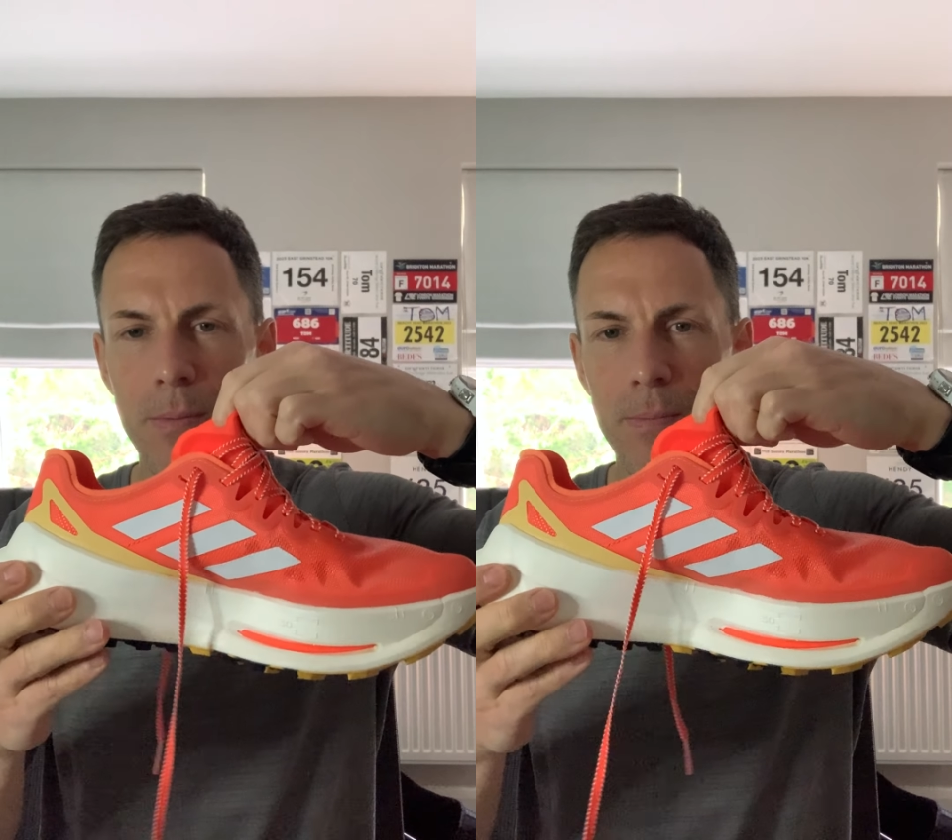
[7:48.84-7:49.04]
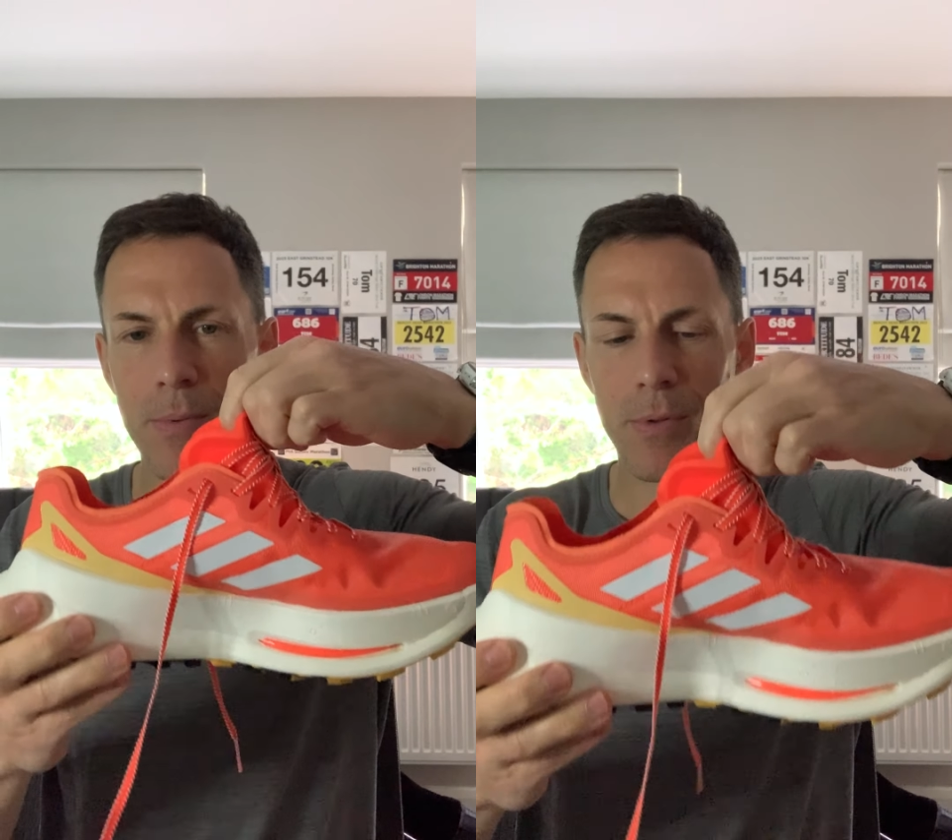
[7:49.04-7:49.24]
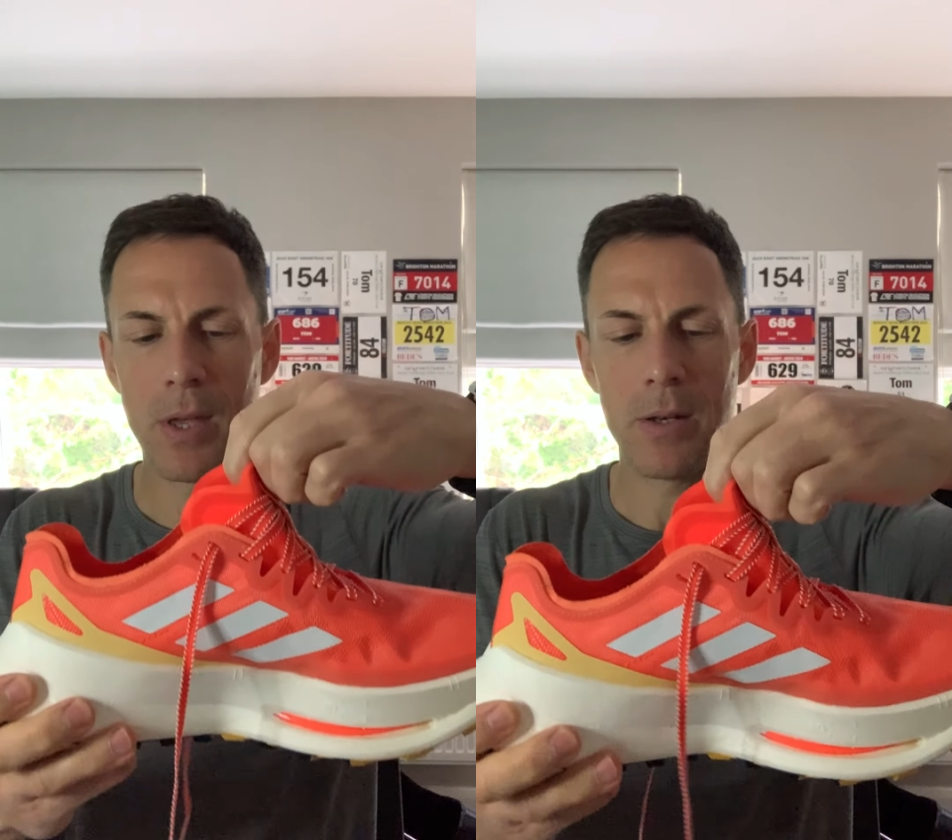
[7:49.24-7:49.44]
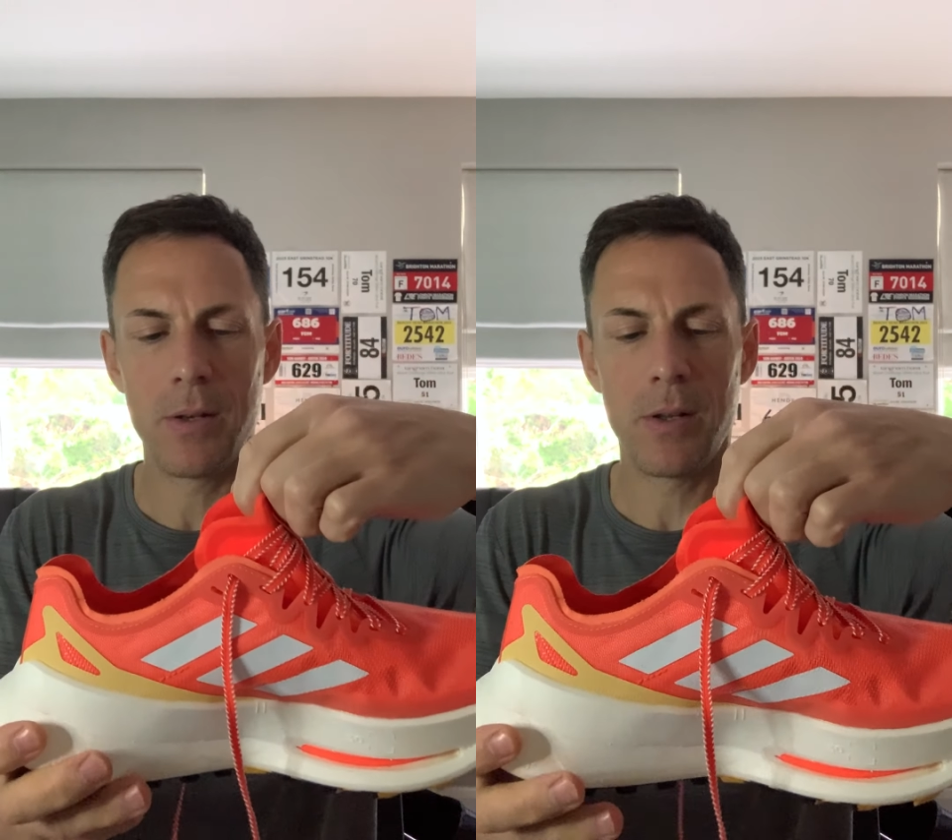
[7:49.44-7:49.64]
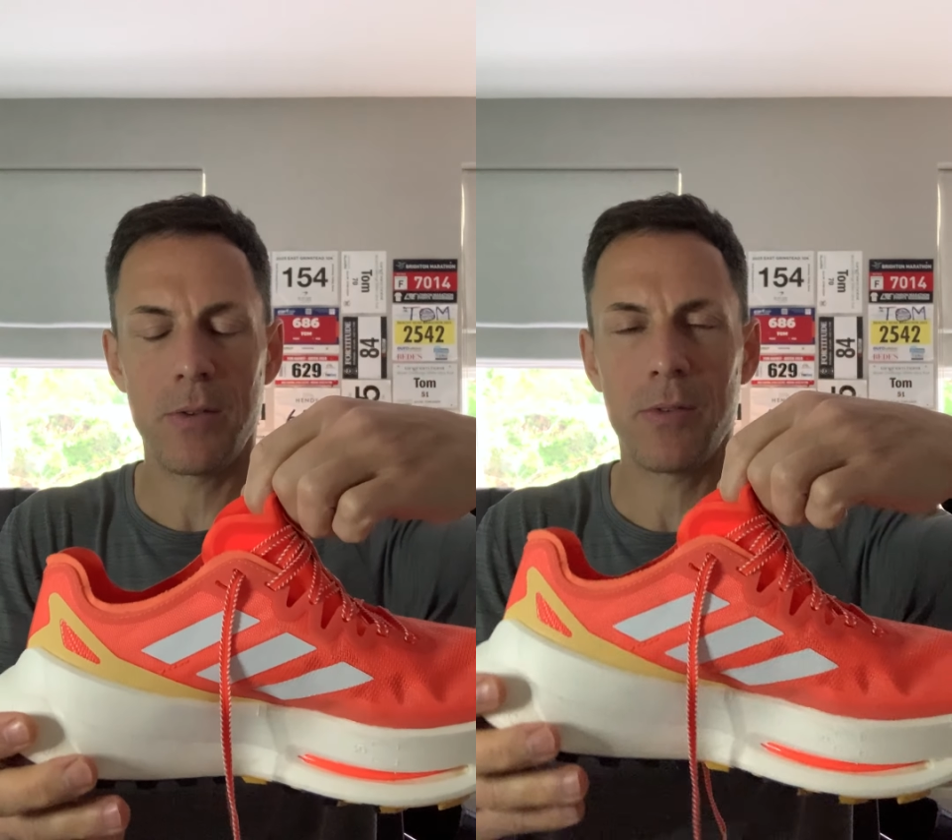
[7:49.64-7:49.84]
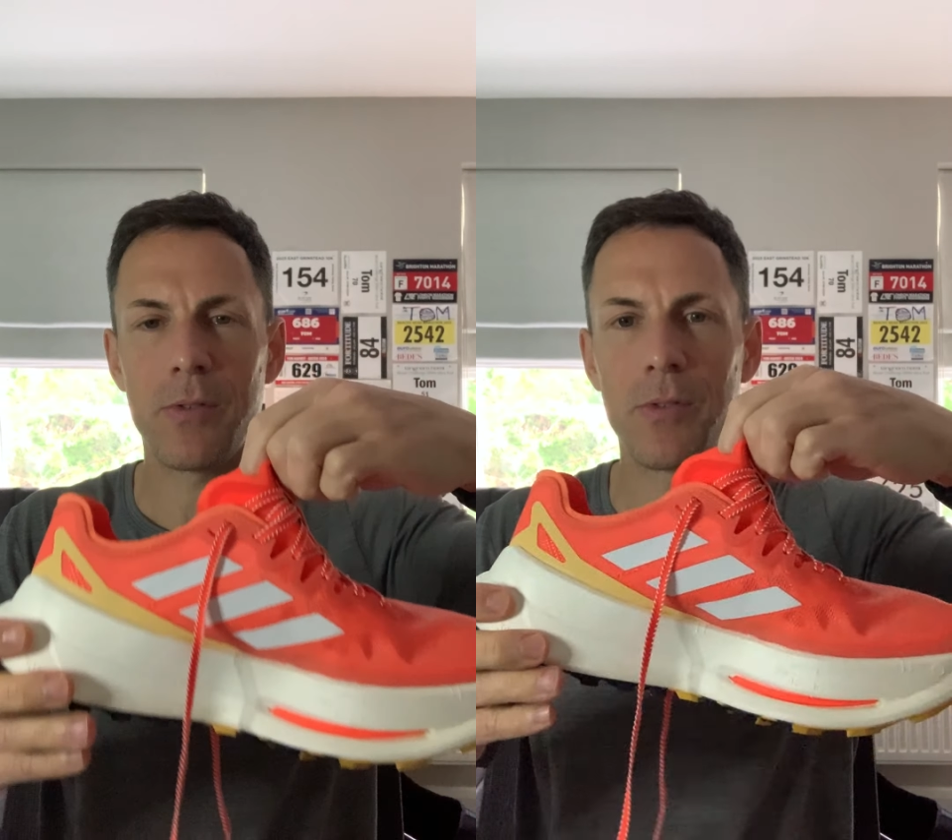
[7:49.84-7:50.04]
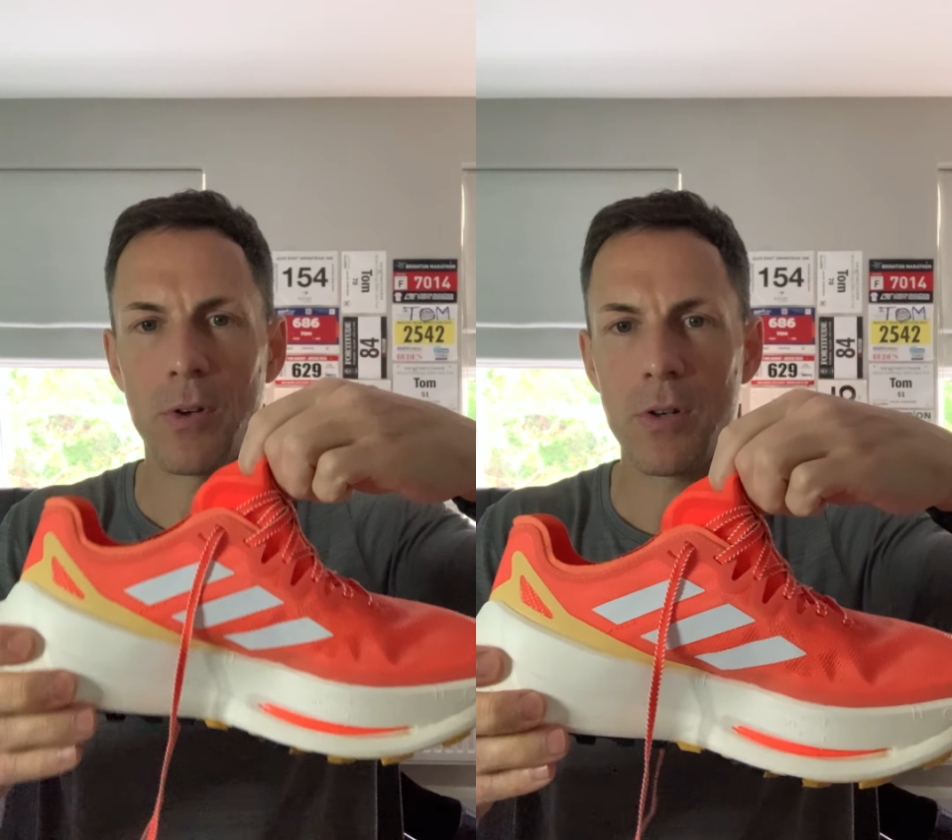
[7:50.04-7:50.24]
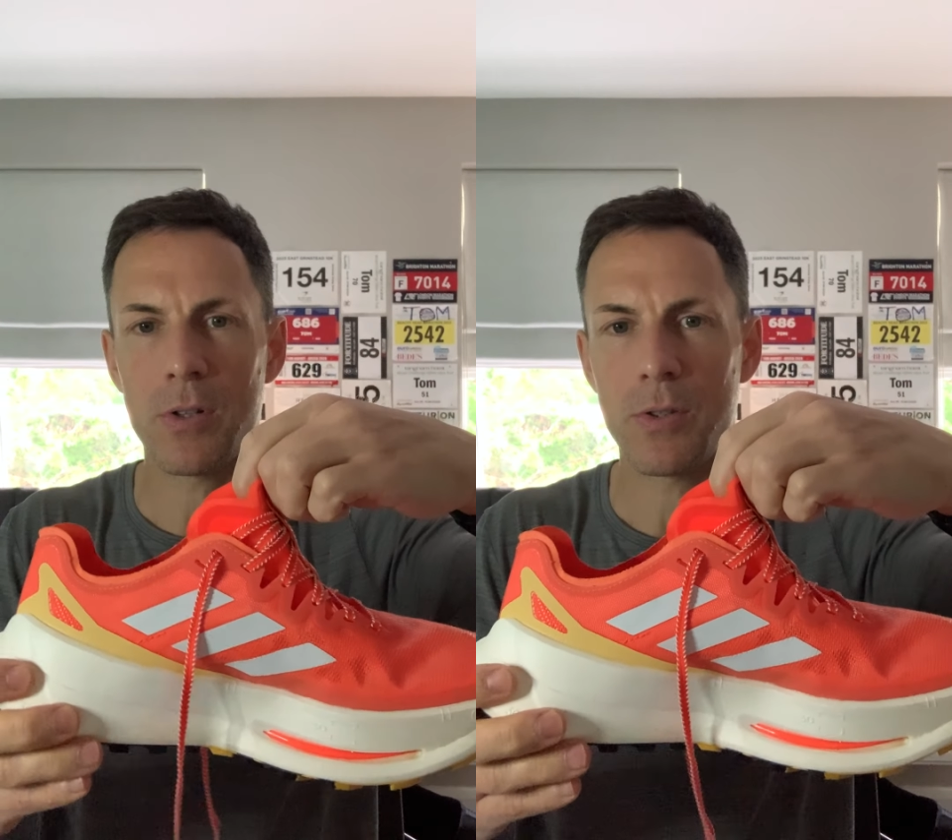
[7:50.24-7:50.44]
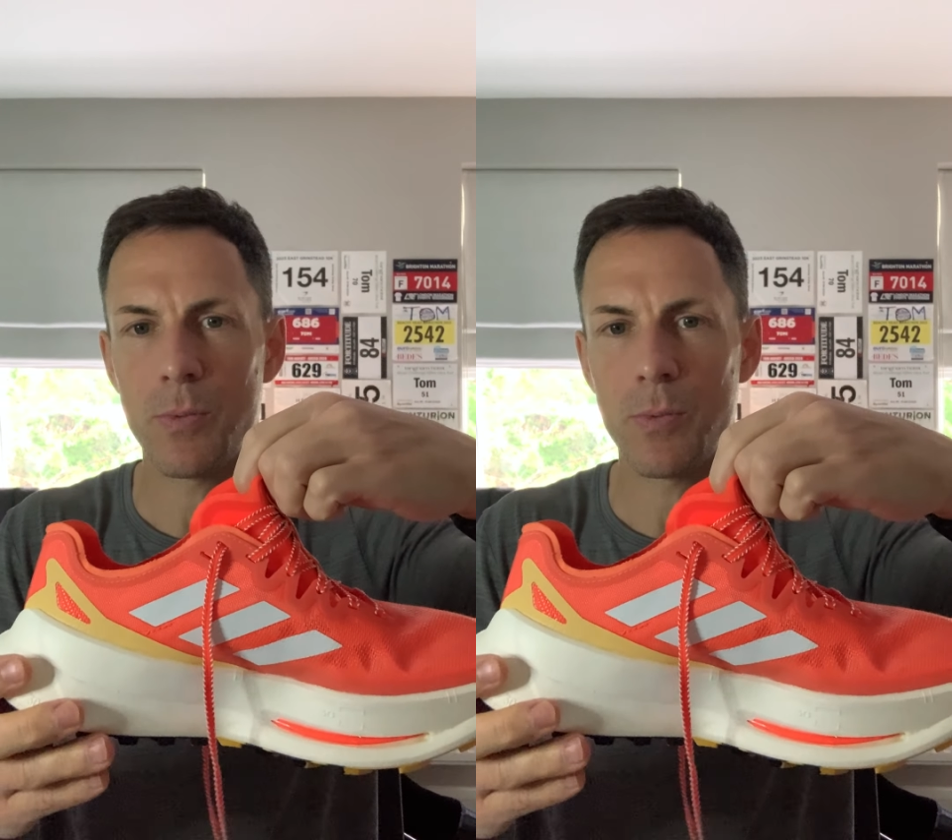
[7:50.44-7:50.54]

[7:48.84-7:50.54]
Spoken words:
thin socks,